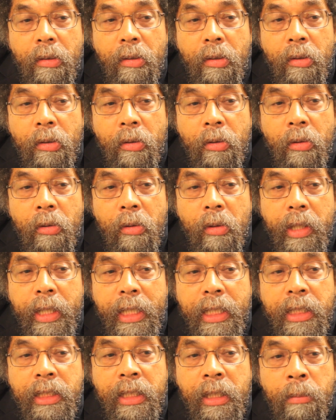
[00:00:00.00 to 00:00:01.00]
to
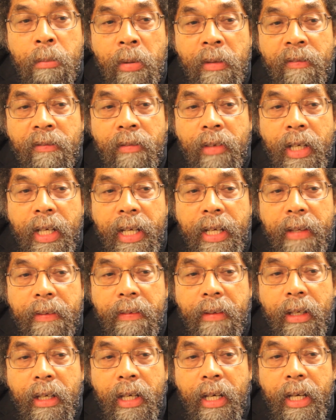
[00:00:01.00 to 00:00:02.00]
exemplify
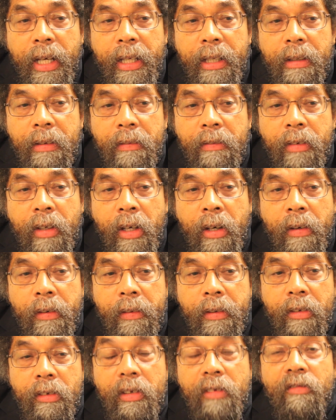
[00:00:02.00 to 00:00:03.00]
the kind of
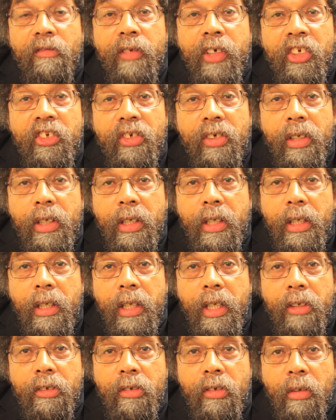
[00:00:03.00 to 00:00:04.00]
courage and vision
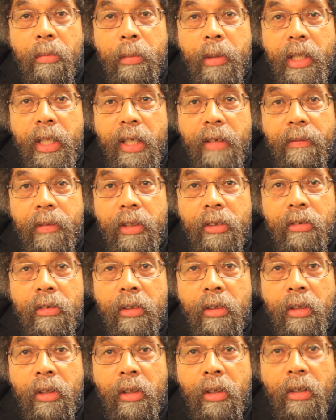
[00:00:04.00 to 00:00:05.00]
that so many of us
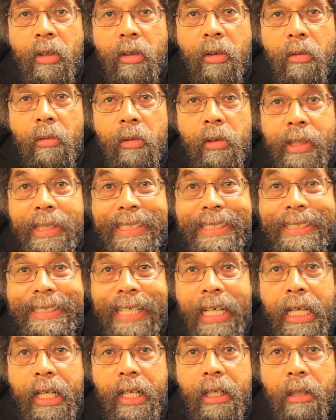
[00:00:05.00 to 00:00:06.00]
were
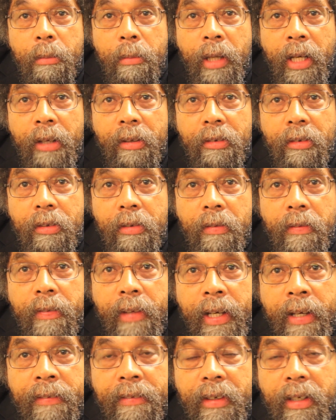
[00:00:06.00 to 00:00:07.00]
excited about in
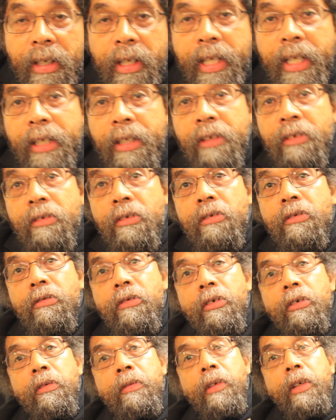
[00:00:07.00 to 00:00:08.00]
2008. This is
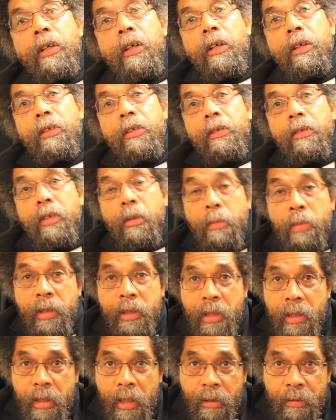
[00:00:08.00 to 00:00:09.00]
true in regard to the
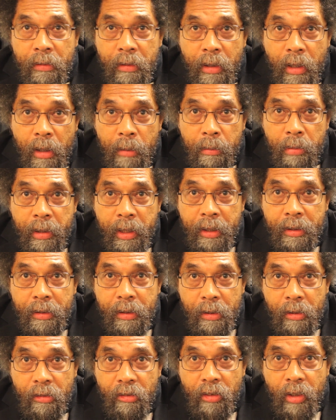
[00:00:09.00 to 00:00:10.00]
prison-industrial complex, the
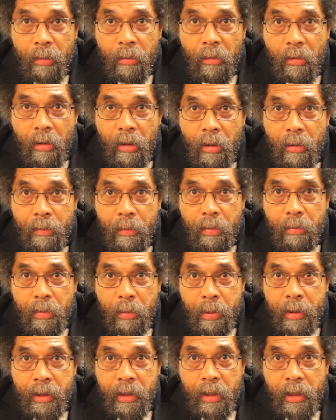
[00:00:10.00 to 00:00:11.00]
new Jim Crow
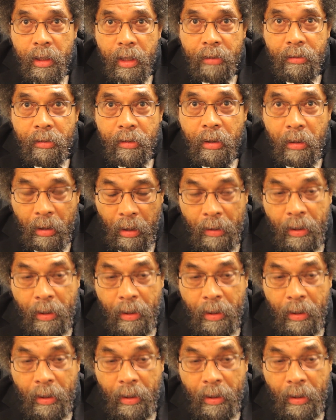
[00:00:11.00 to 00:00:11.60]
prison-industrial